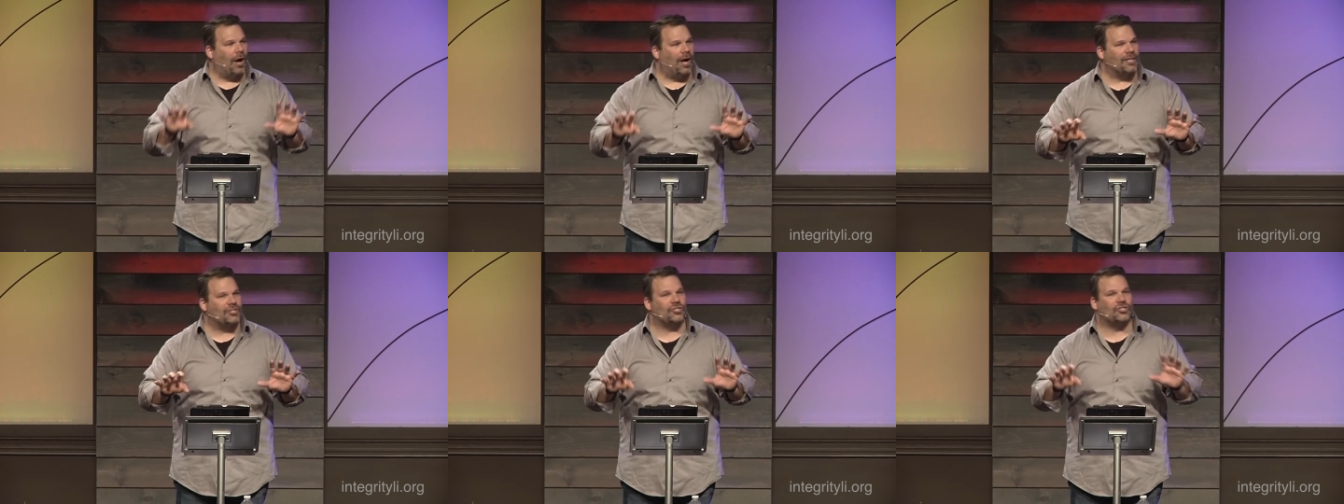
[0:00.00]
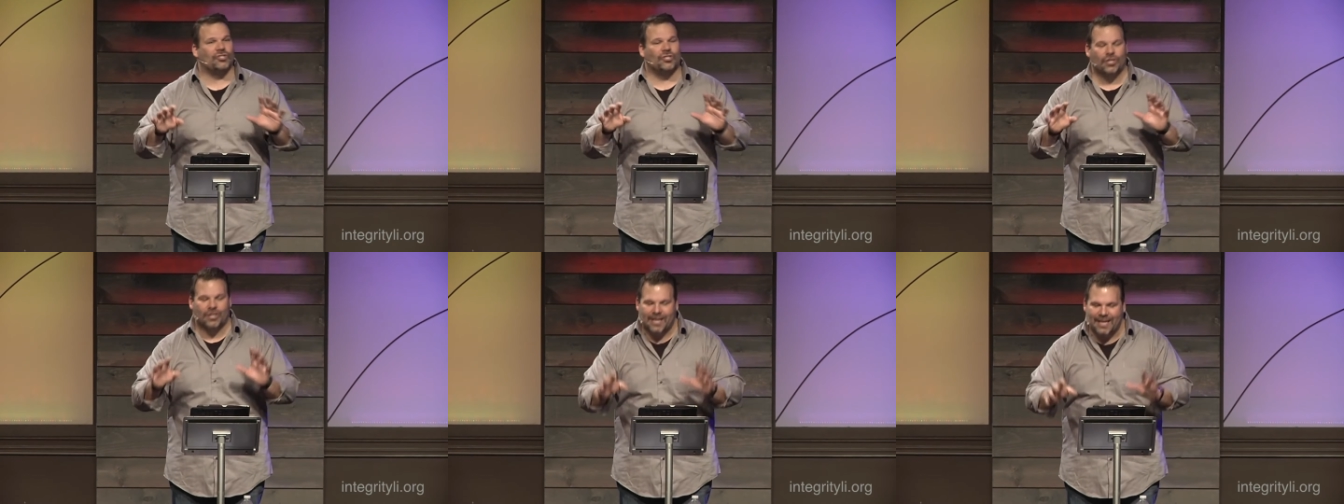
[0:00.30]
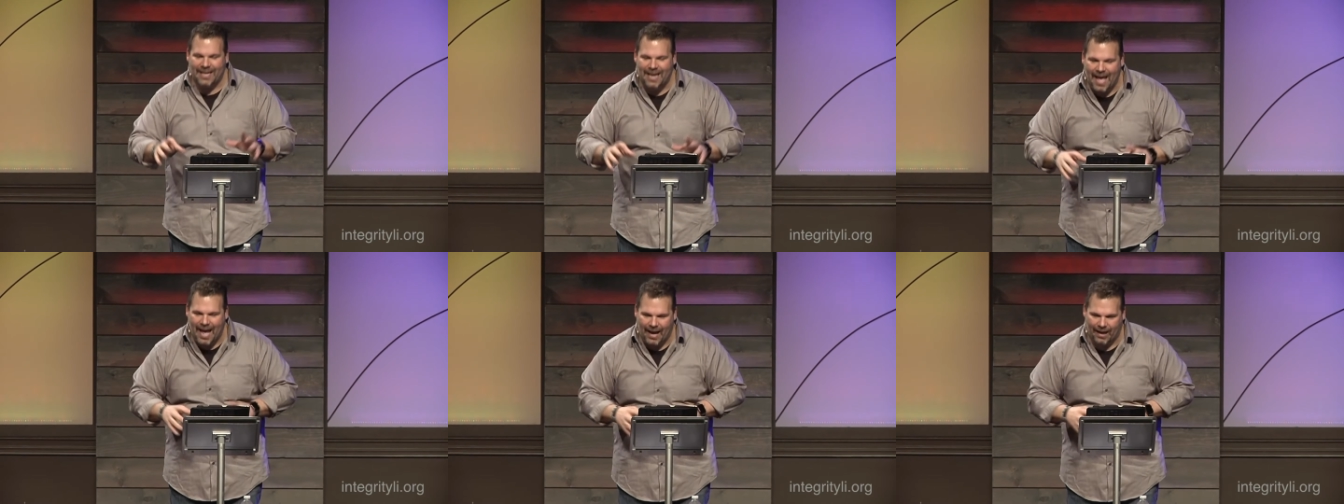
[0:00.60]
us to
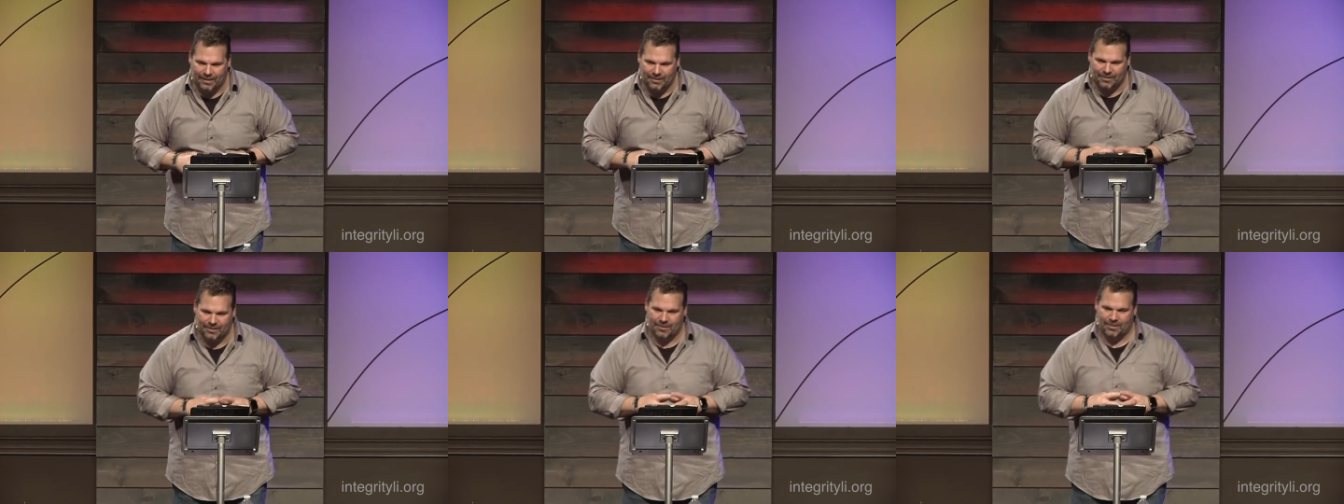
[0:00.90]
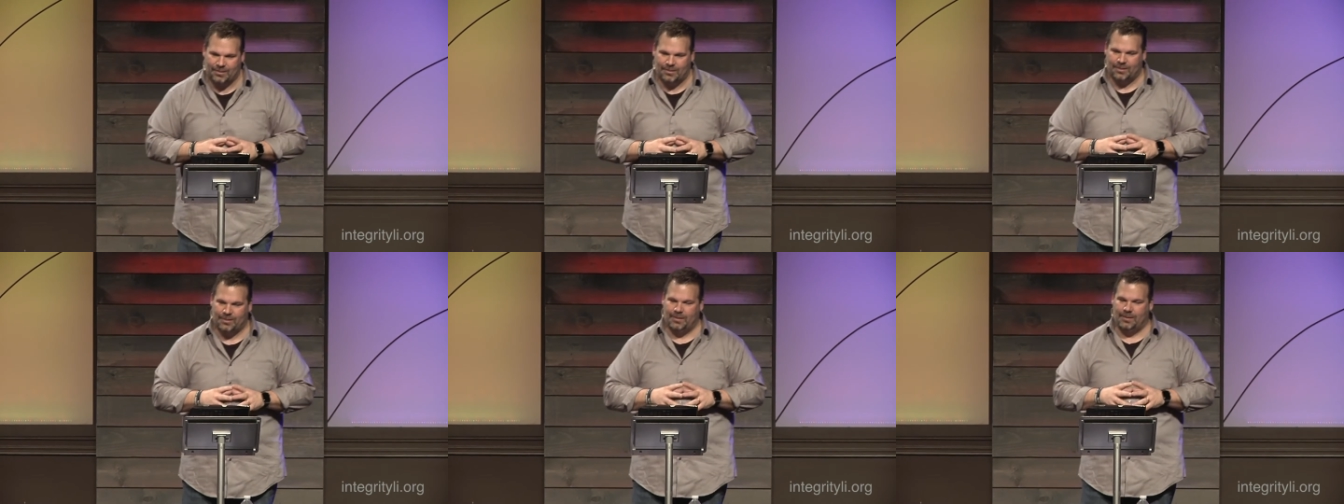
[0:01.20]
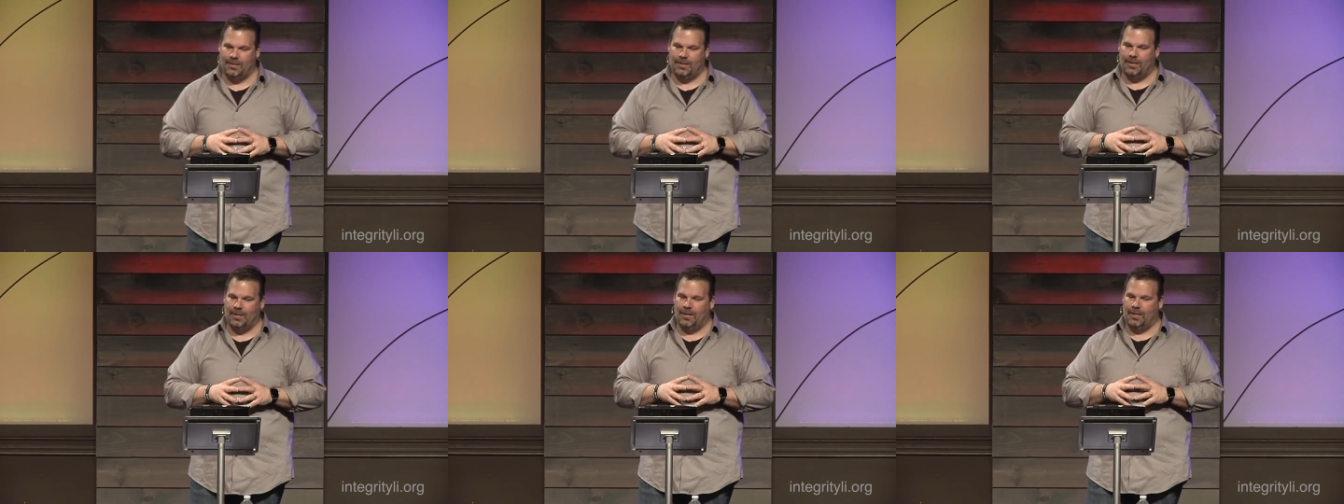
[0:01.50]
connect.
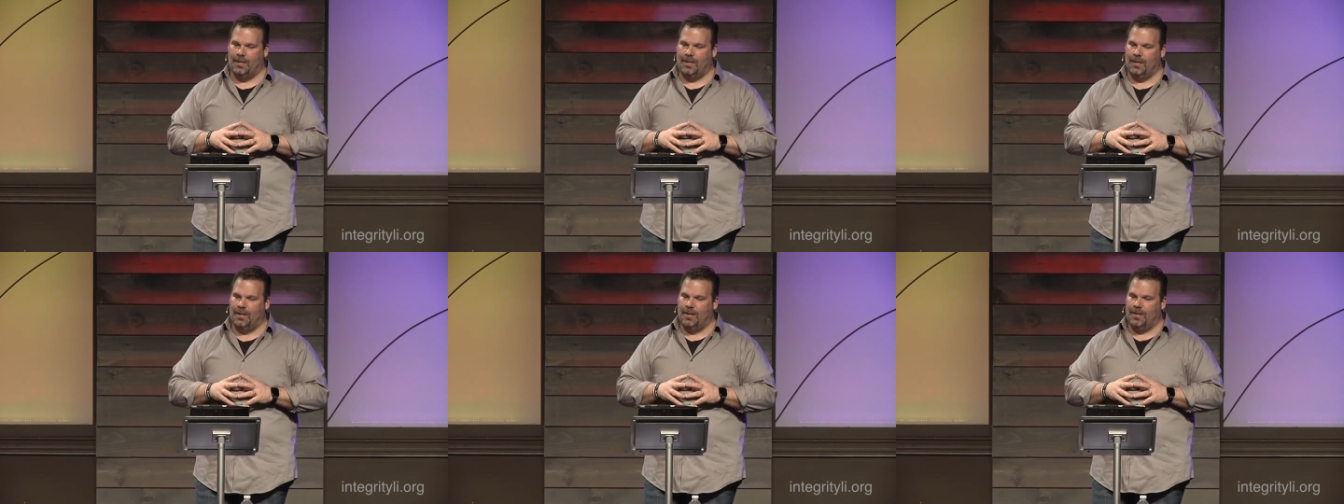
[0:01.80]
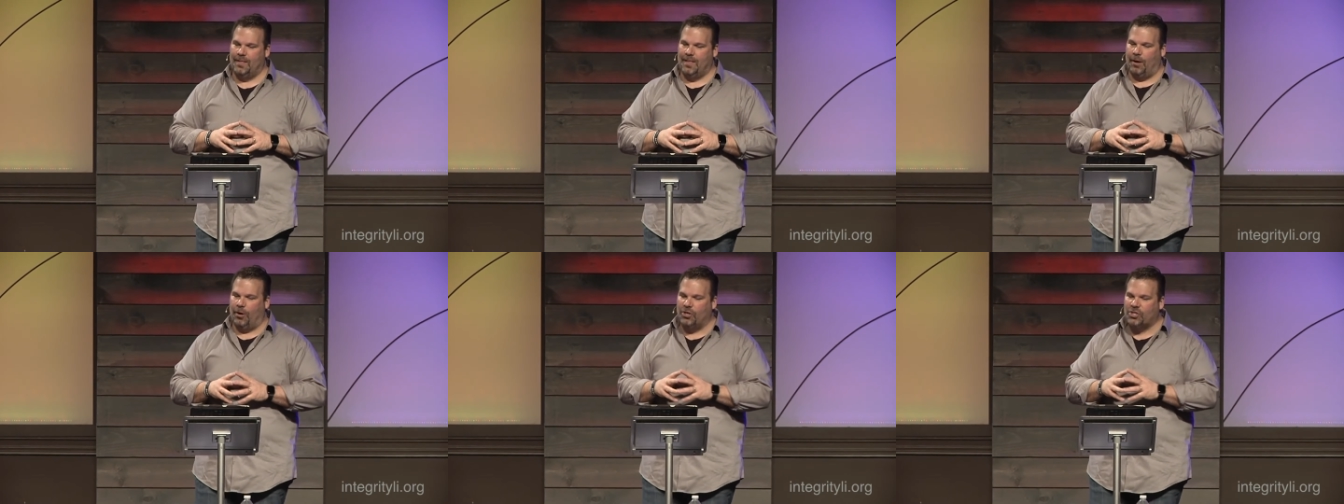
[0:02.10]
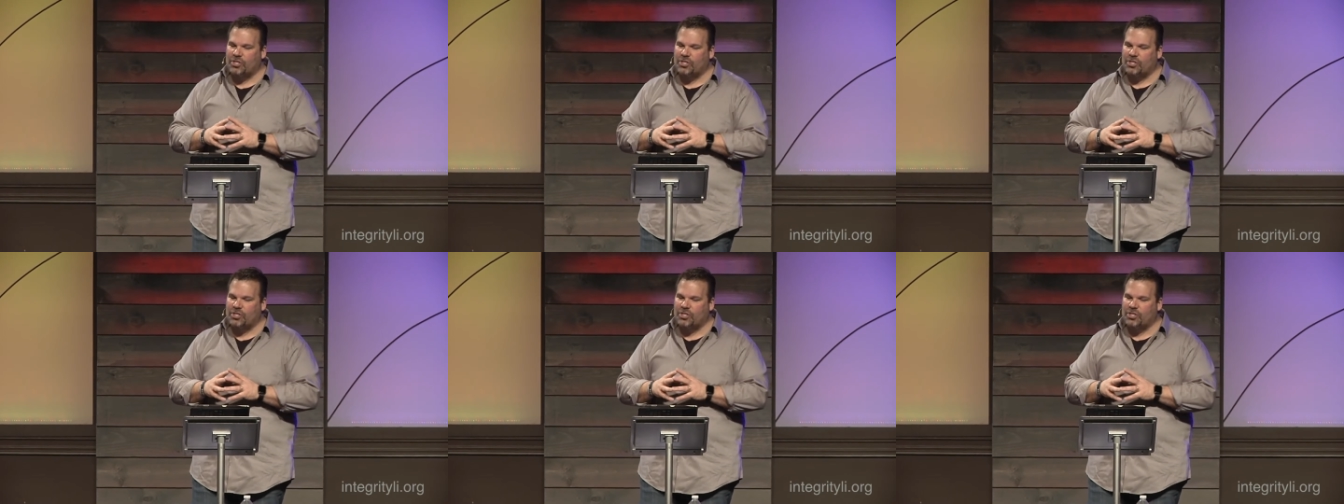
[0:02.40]
There